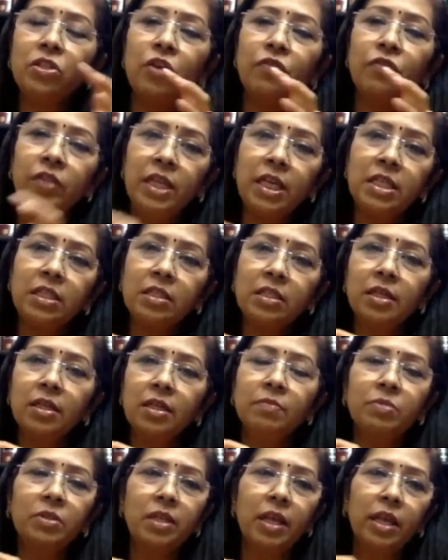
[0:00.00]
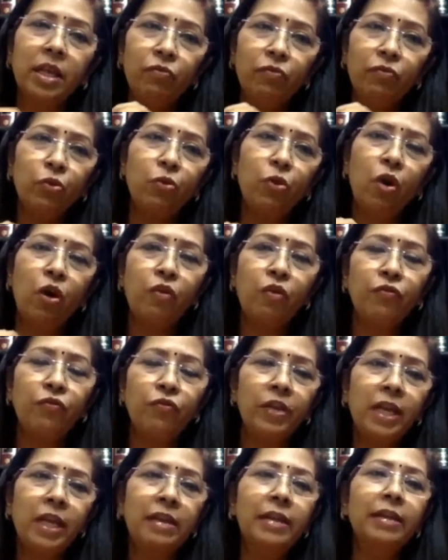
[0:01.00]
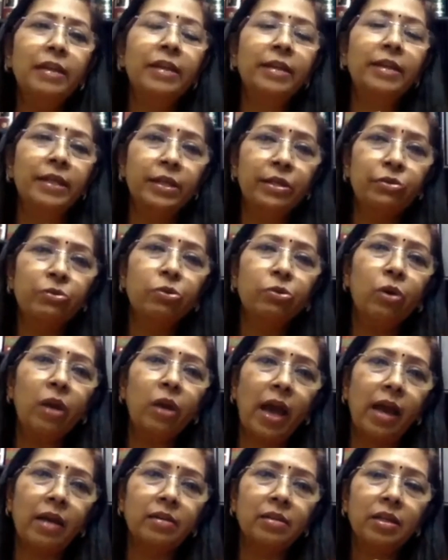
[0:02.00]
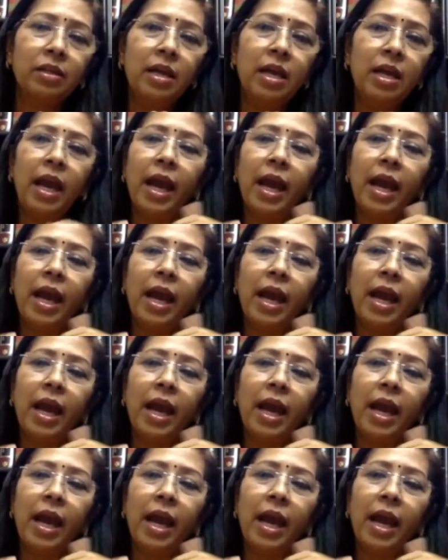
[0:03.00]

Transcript: of these terms in view of Delhi Rent Control Act?